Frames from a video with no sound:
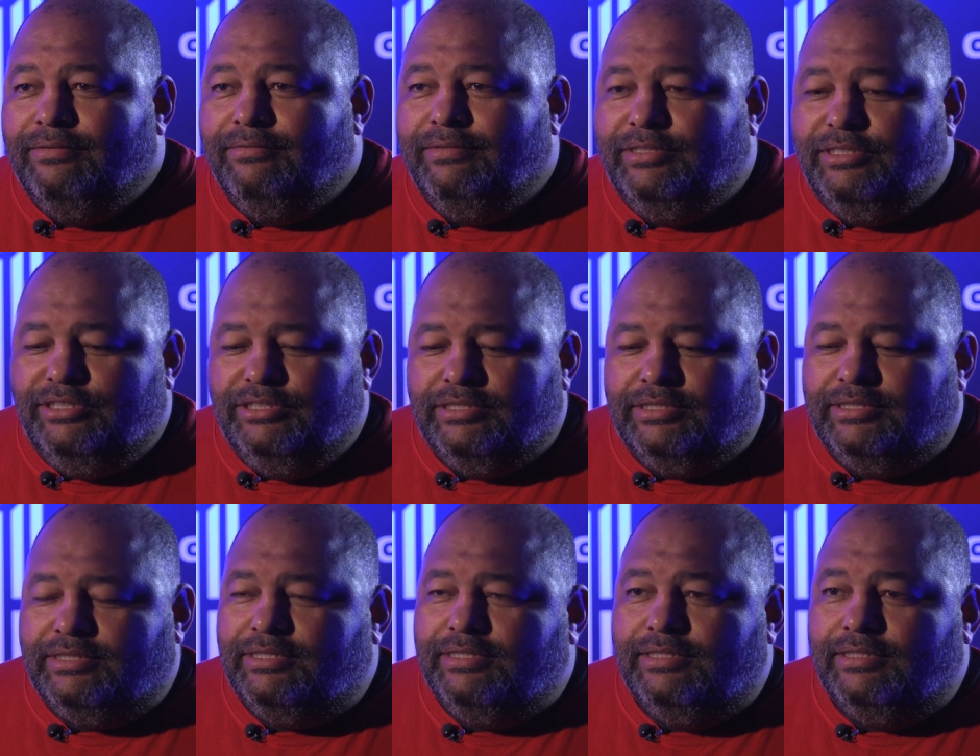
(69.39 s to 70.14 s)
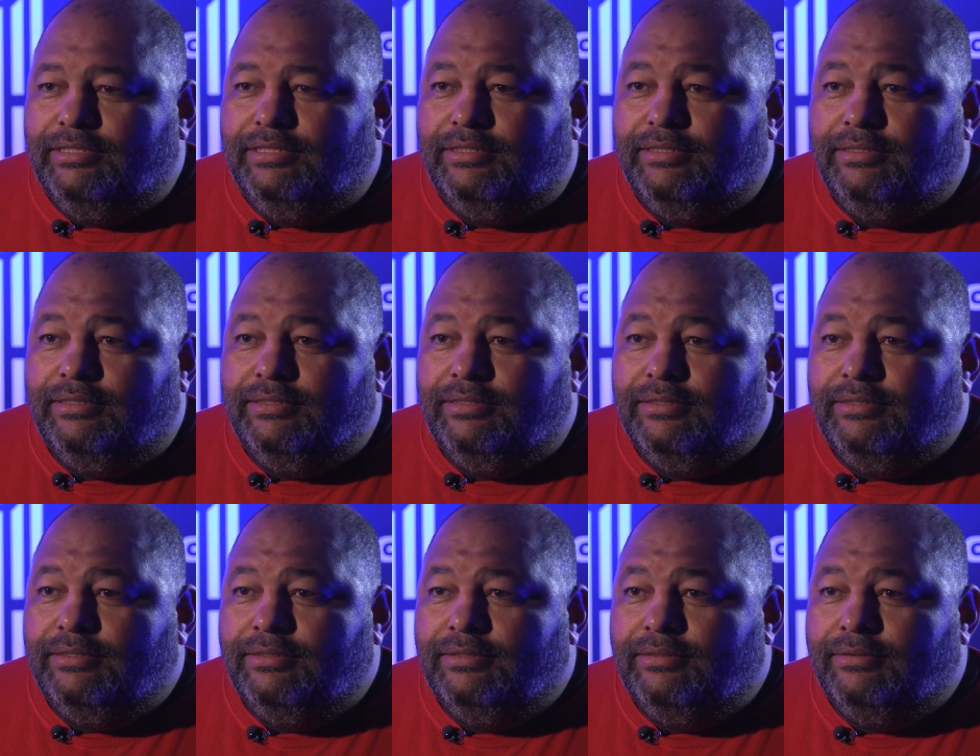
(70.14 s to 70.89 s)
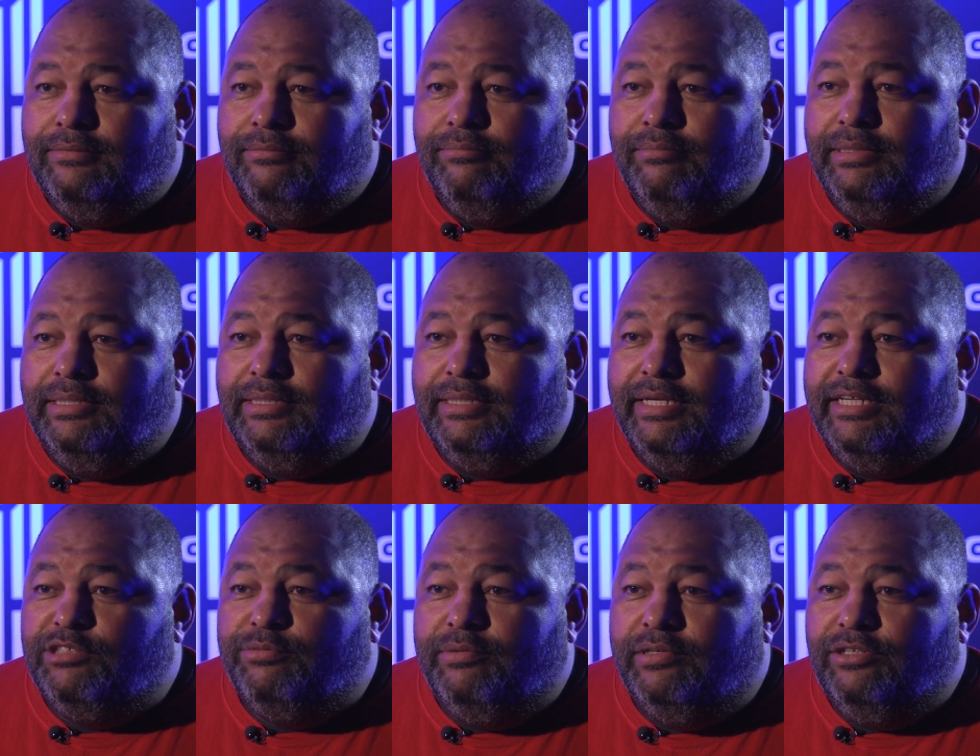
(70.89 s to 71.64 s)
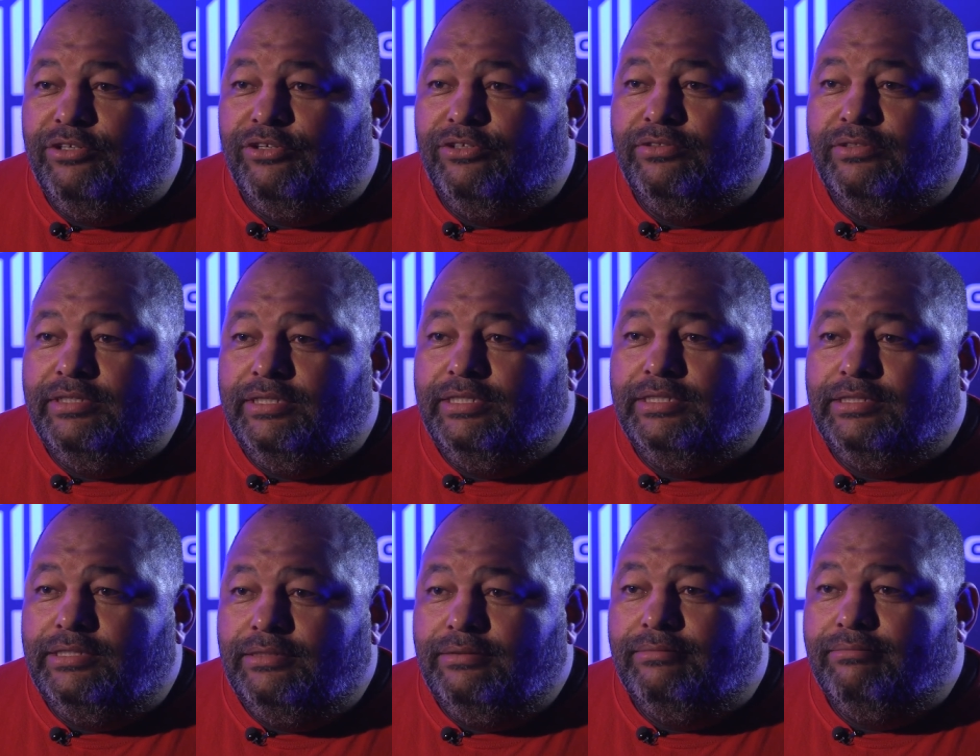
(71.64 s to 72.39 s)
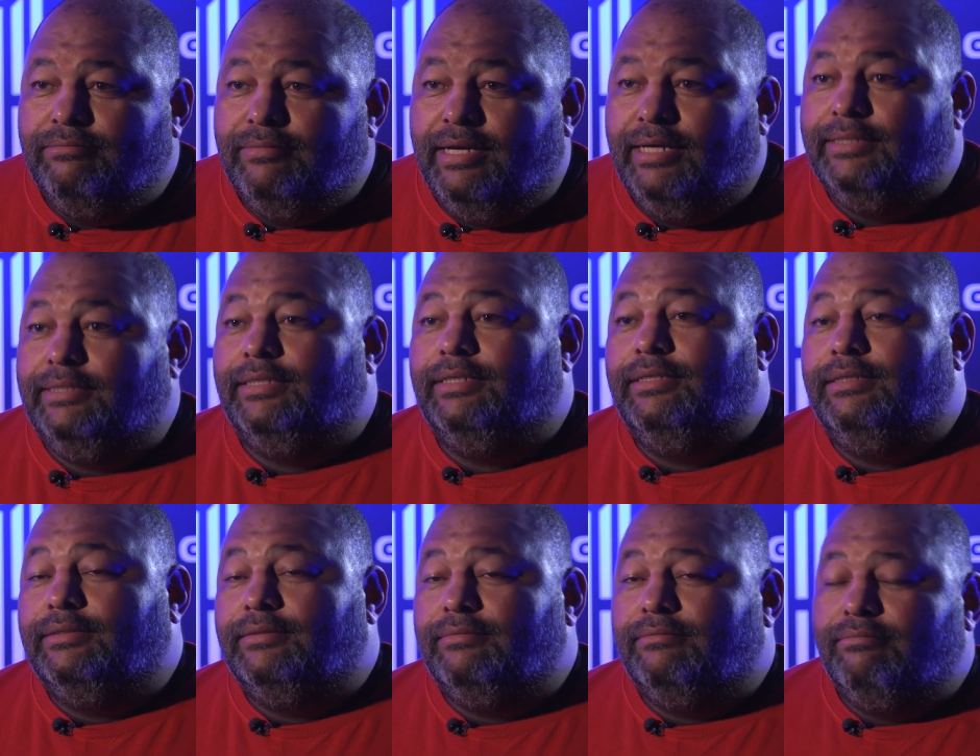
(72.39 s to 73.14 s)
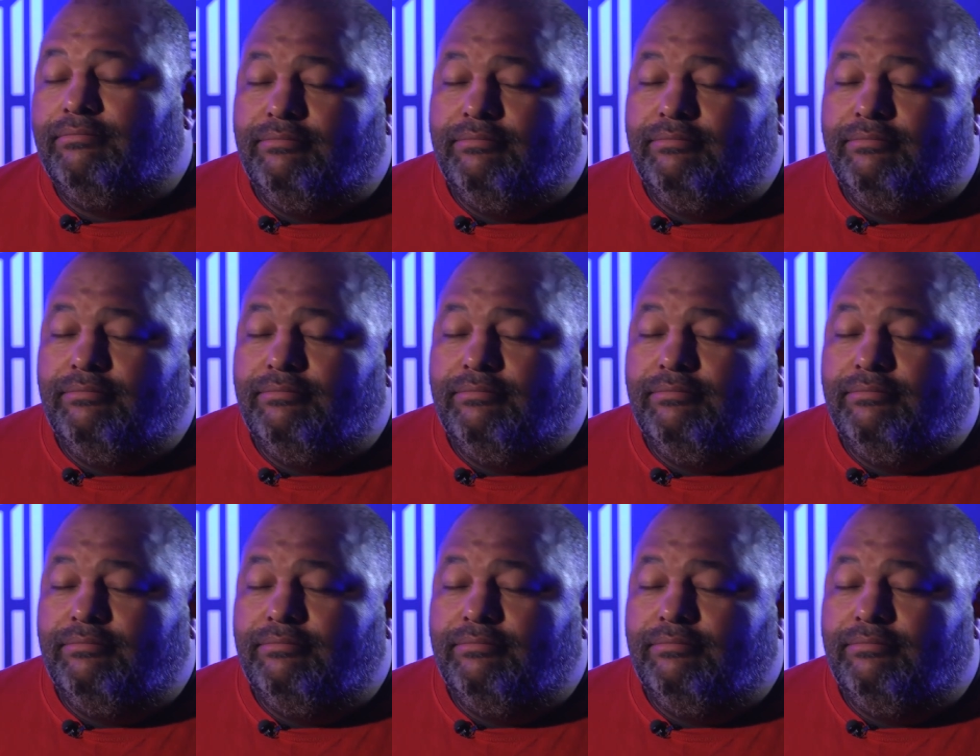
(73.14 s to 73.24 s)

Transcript: We just uh, beat Ismael Wondt easy, I think.